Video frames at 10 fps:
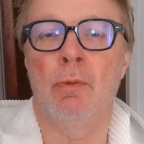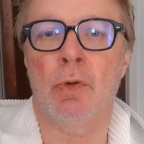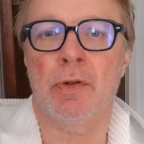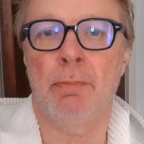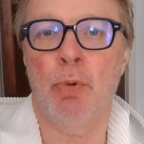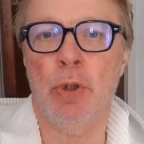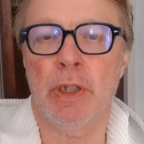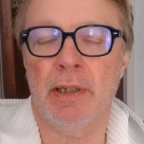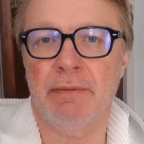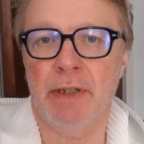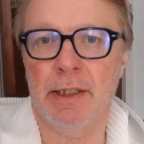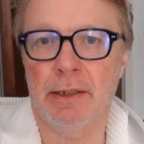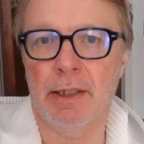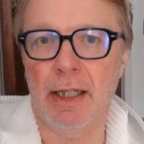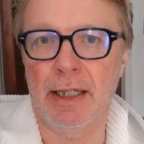what's the point of
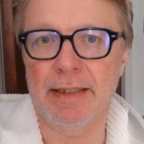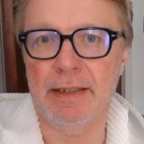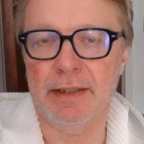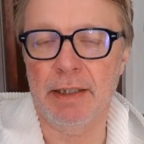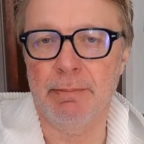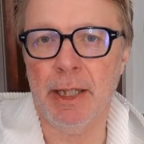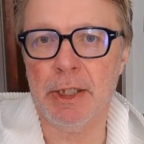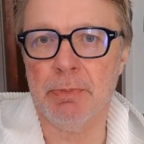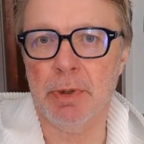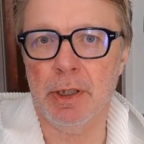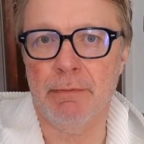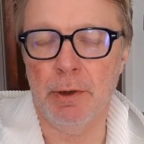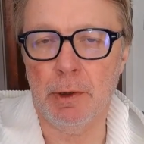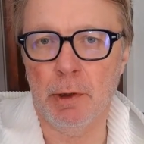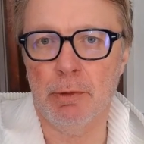having identity management if
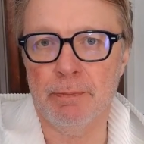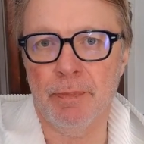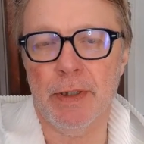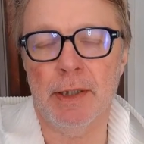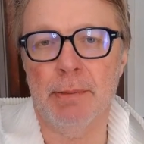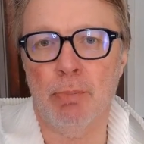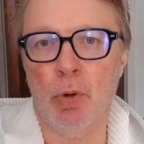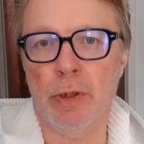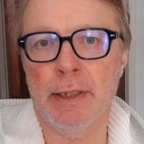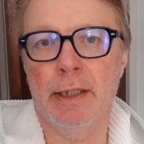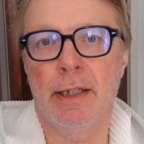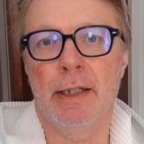you don't employ